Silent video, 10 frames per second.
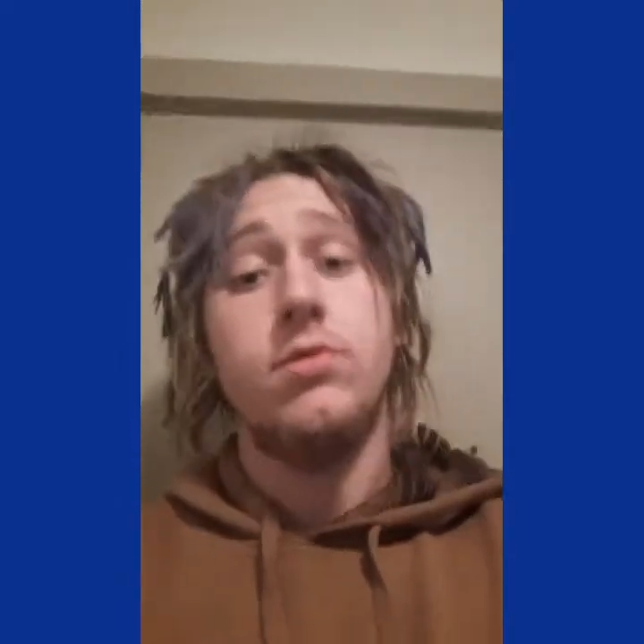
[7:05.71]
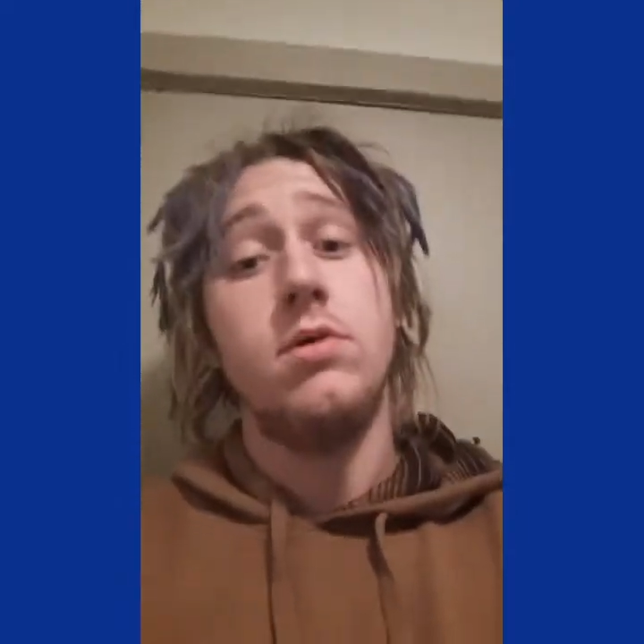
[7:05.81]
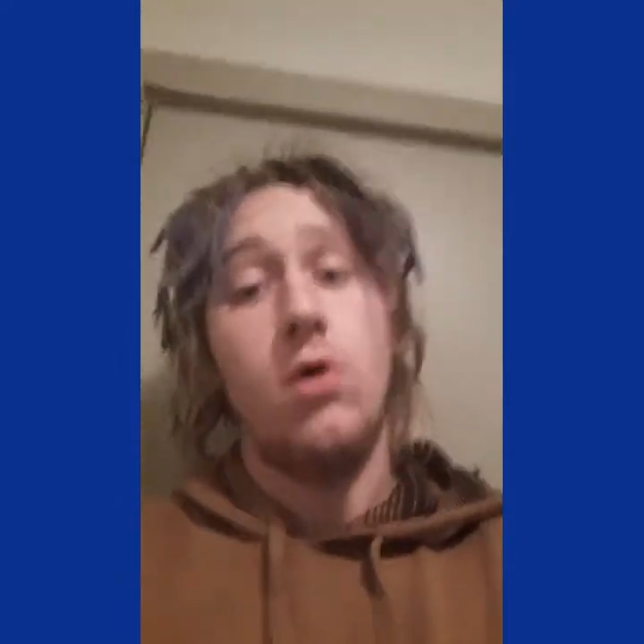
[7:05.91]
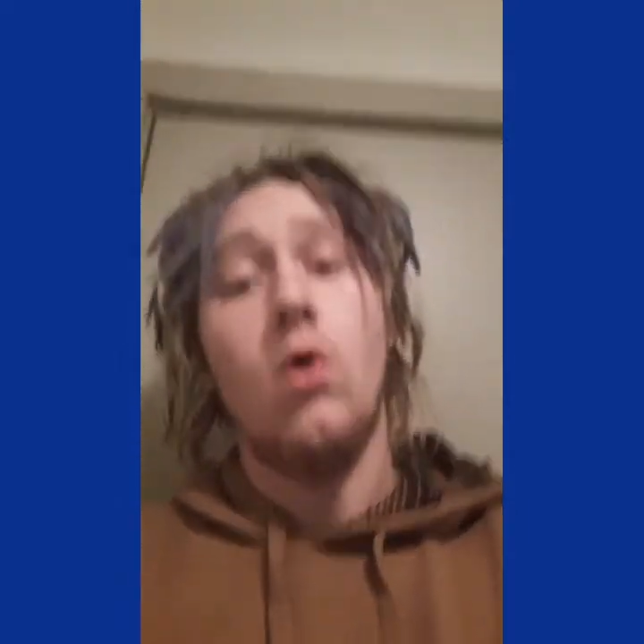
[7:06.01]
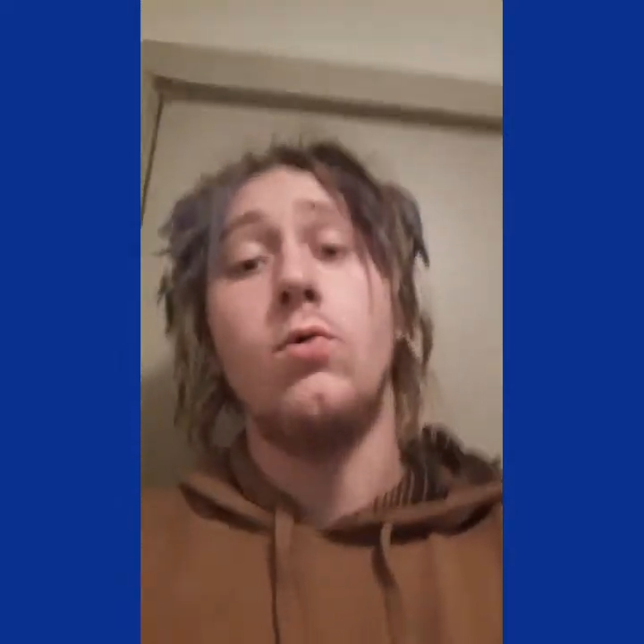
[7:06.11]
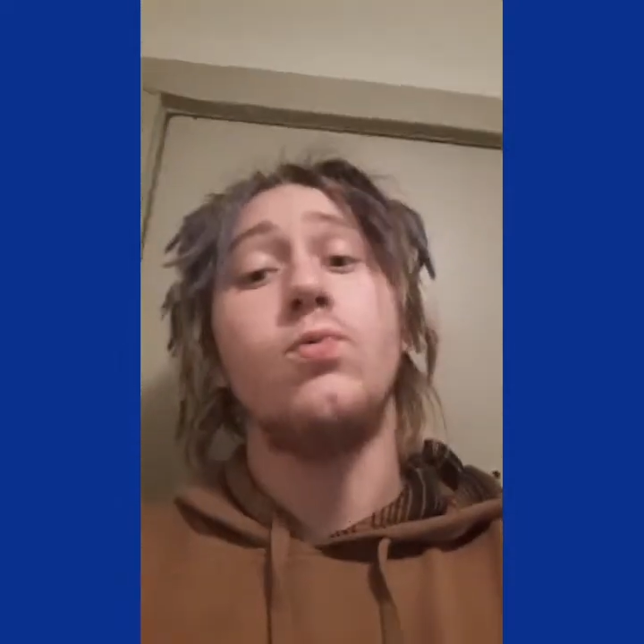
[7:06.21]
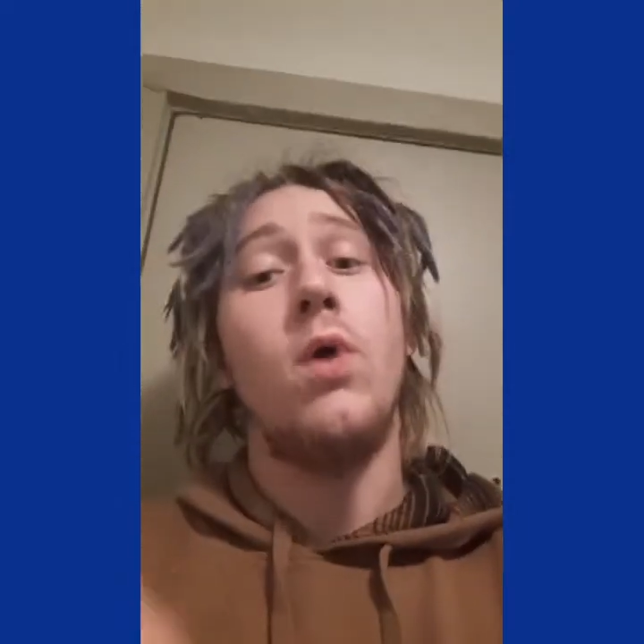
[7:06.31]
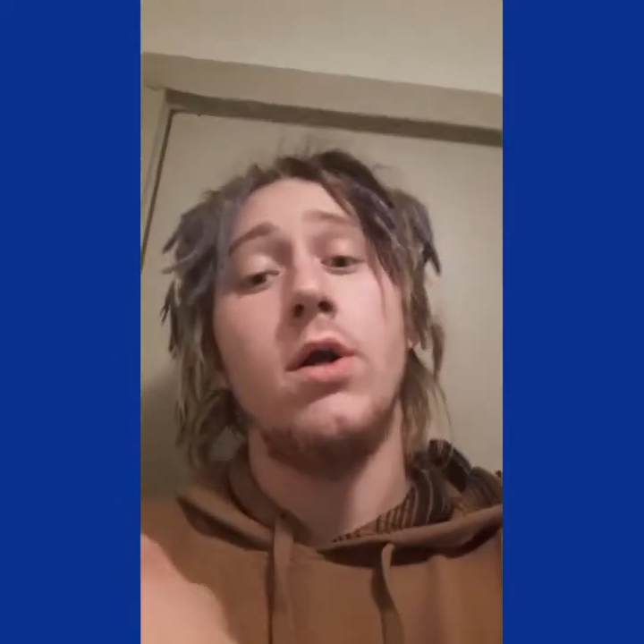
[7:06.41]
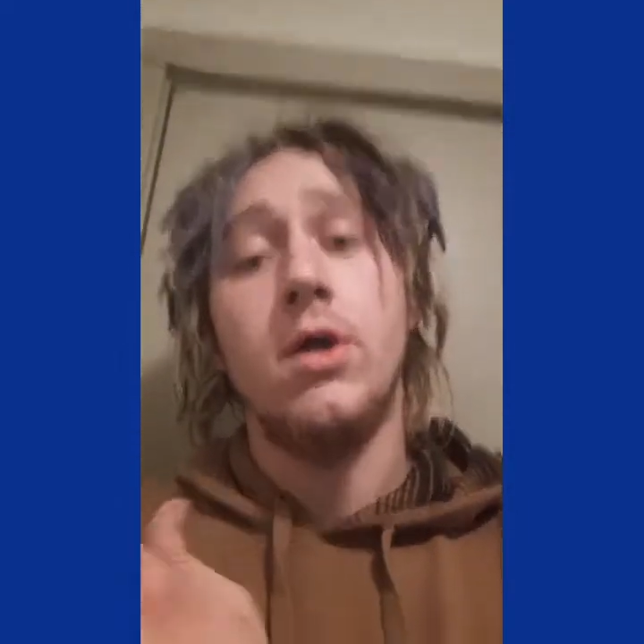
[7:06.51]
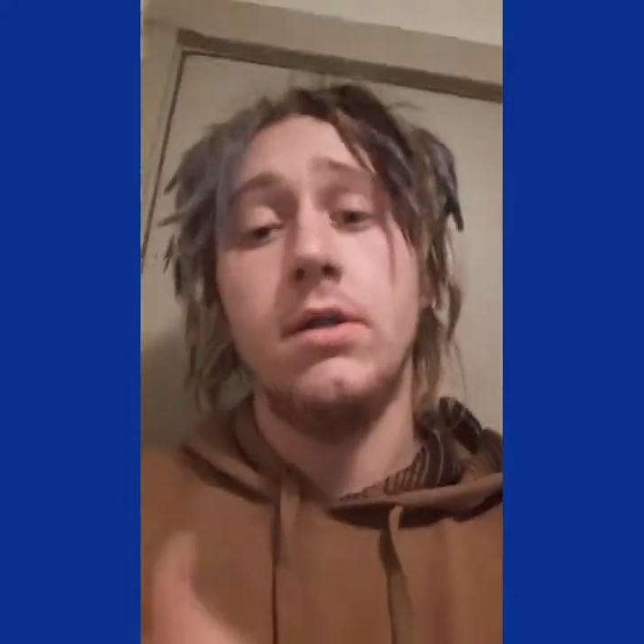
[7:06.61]
the cold
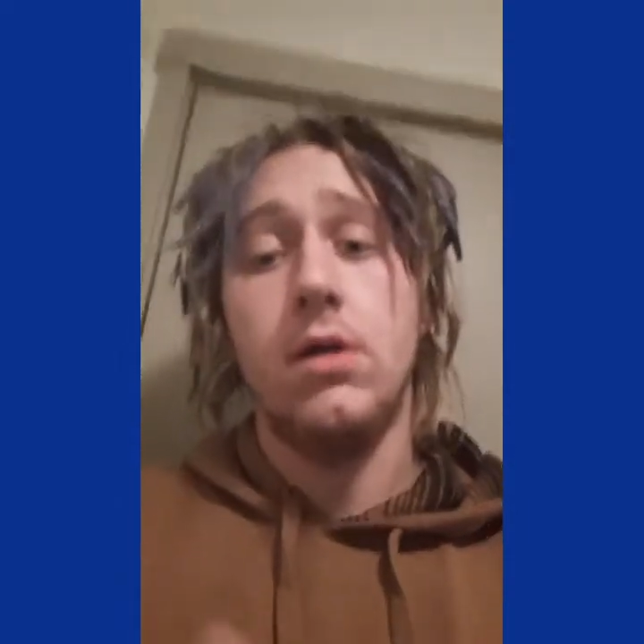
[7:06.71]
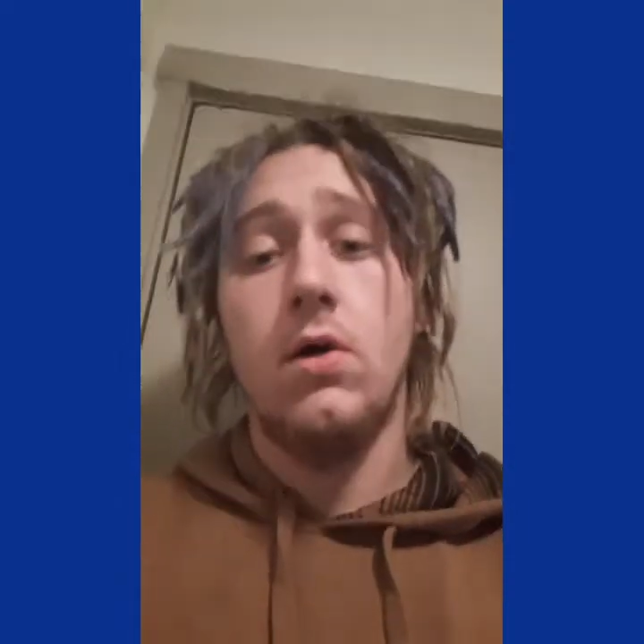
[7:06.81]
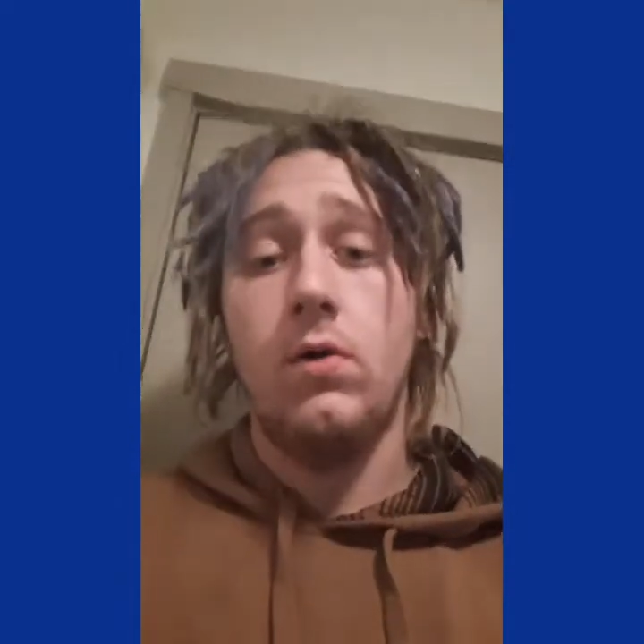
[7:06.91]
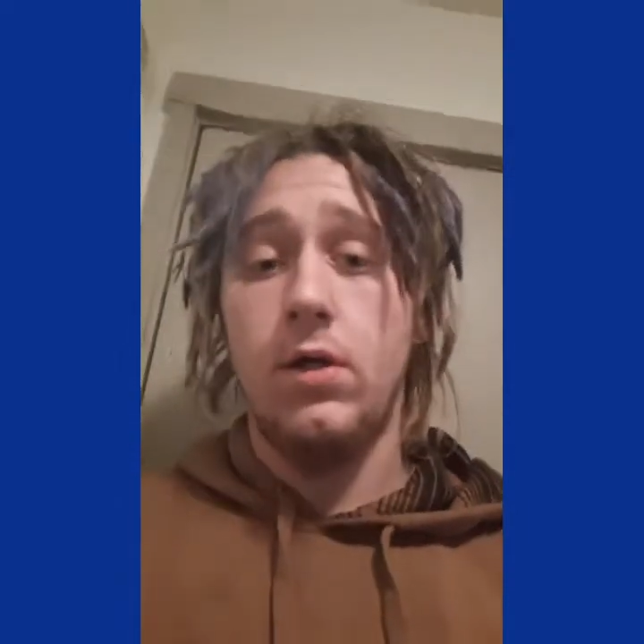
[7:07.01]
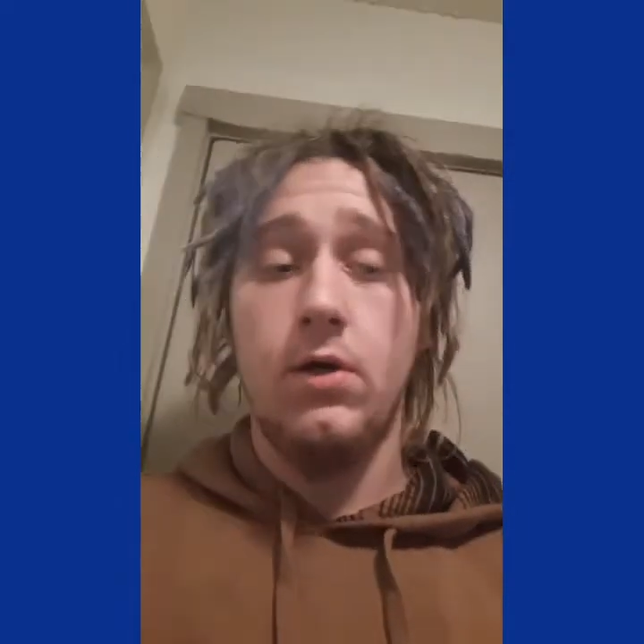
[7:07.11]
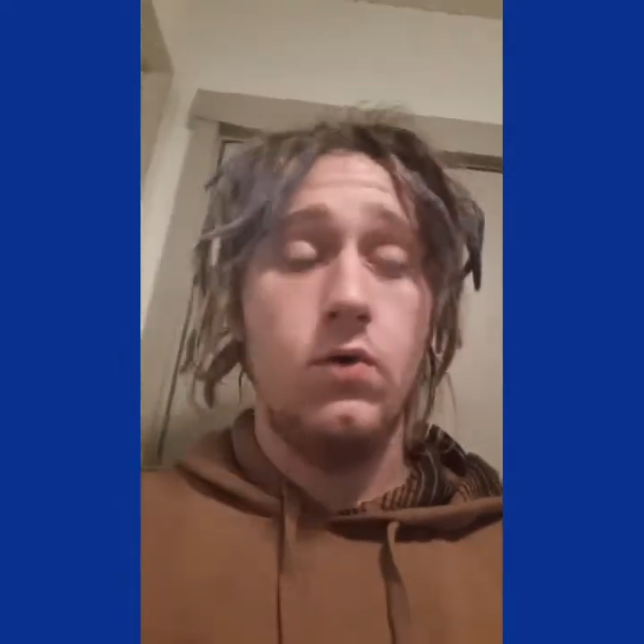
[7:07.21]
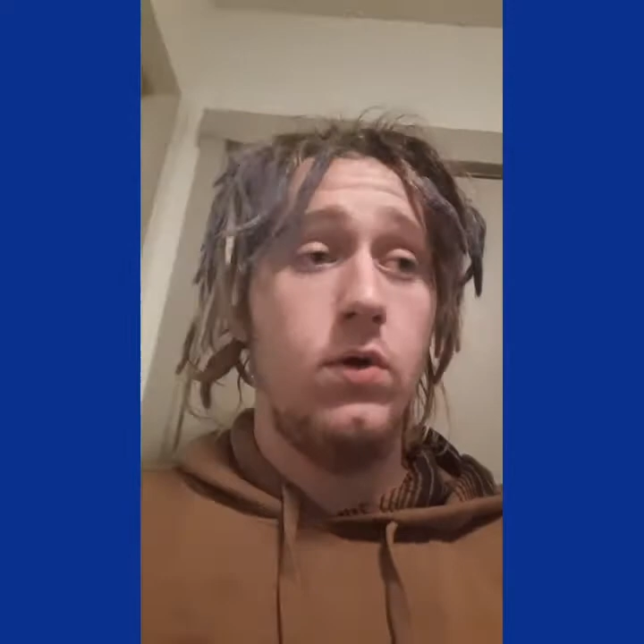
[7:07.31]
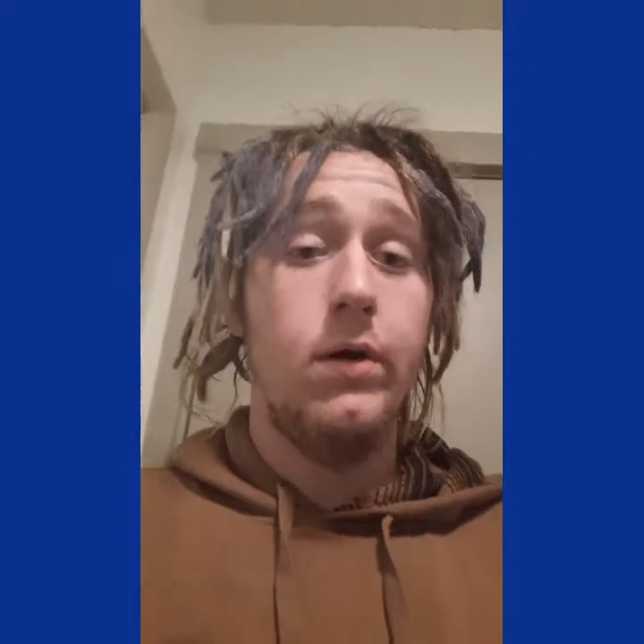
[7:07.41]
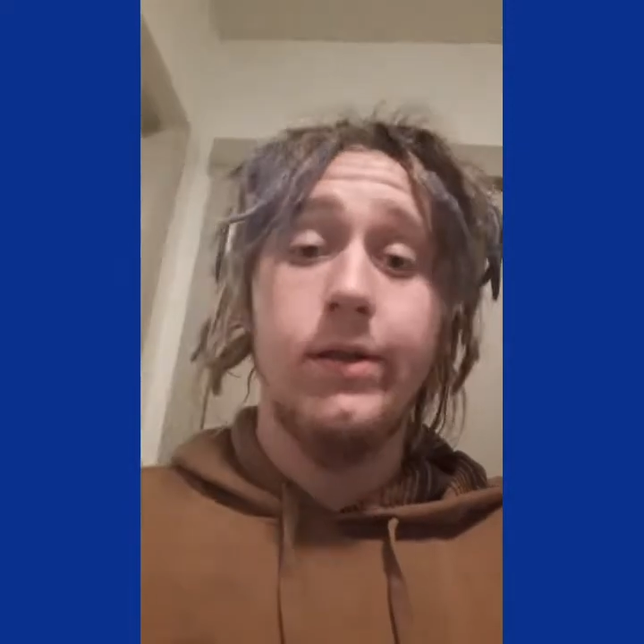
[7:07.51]
water and the coconut oil